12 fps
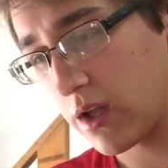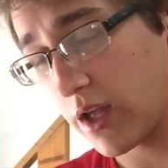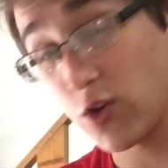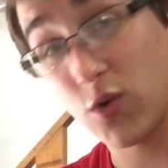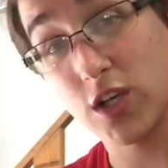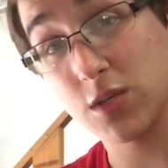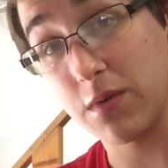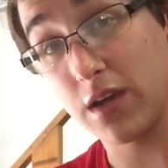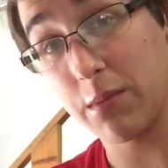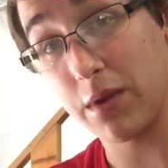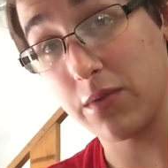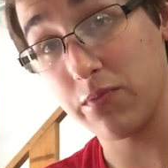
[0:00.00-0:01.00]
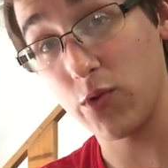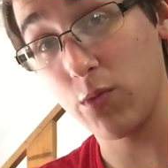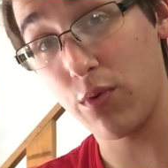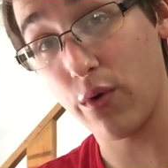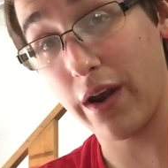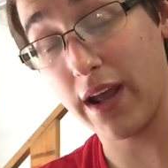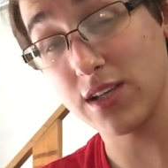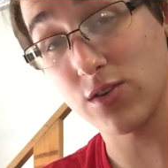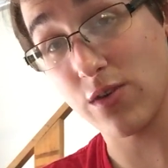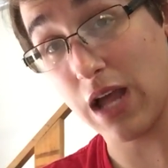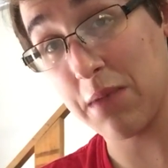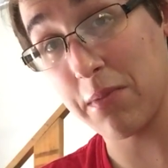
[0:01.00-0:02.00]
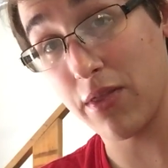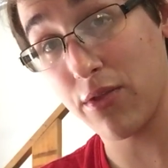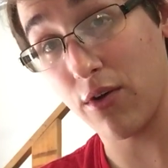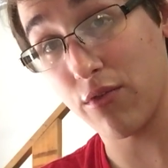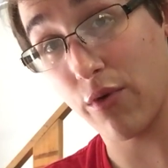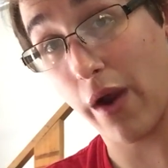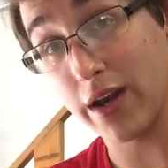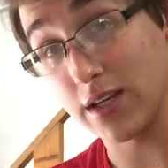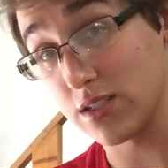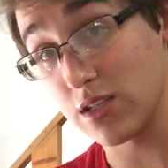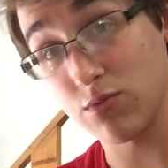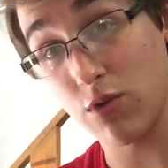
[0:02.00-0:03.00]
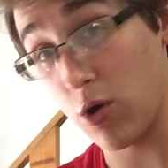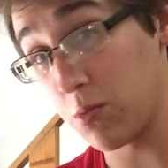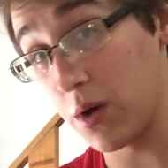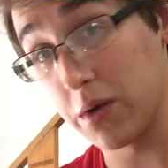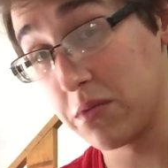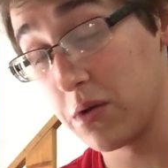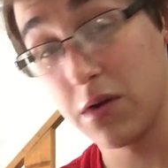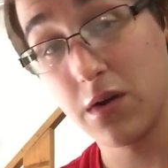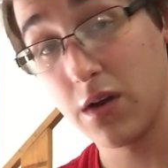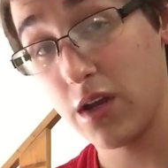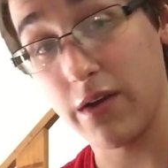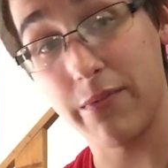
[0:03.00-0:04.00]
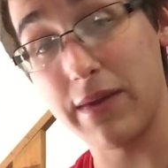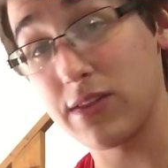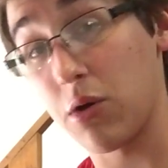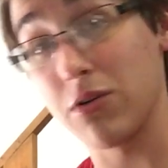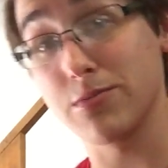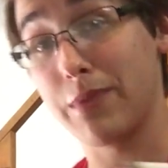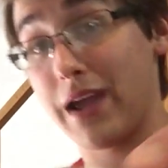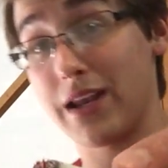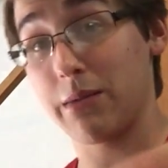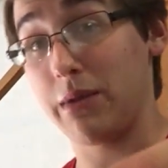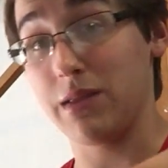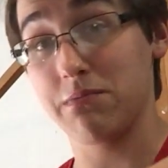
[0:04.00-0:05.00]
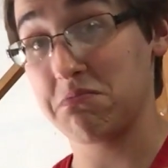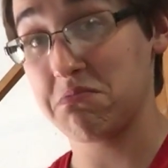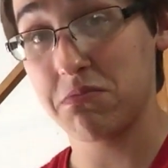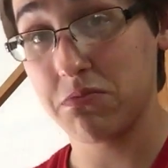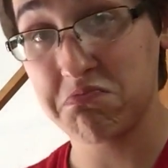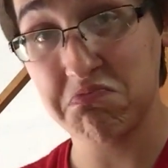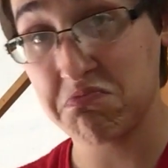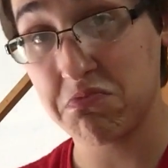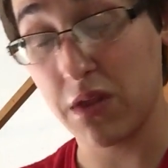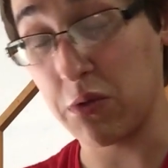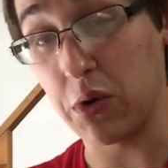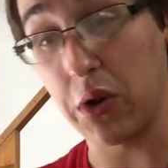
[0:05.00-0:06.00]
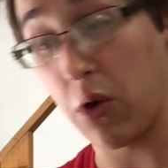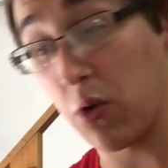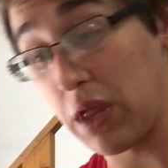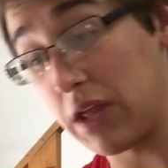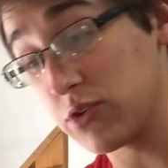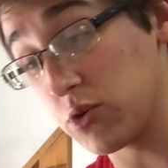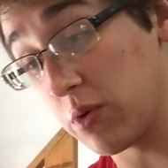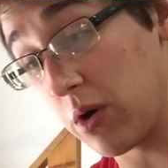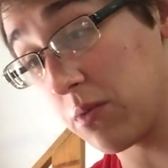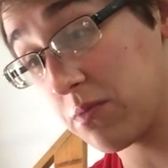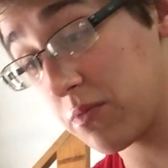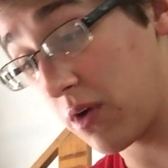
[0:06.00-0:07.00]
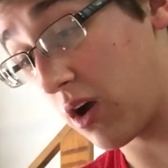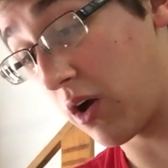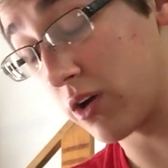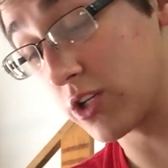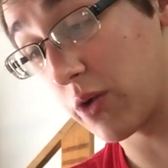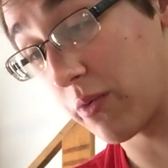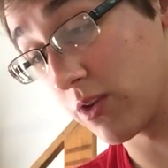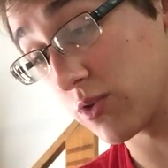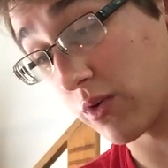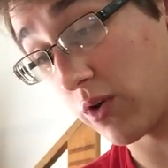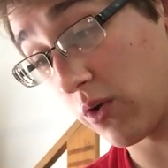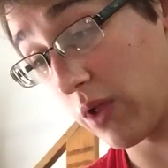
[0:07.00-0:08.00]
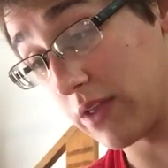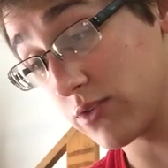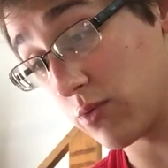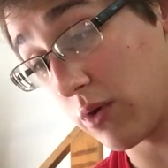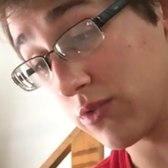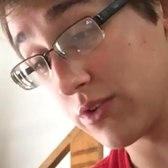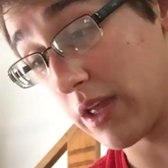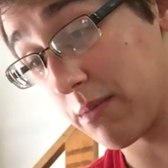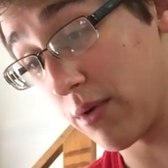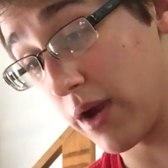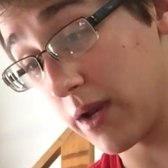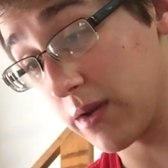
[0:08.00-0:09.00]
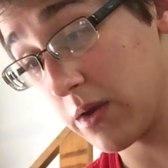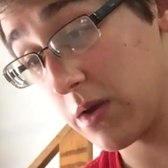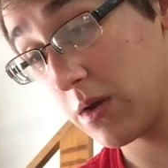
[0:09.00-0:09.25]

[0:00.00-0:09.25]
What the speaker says: And trust me, I mean, Newport has their non-menthol varieties as well, but if menthol was banned, I mean, they wouldn't hold on too well. R.J. Reynolds wouldn't hold on too well to that brand.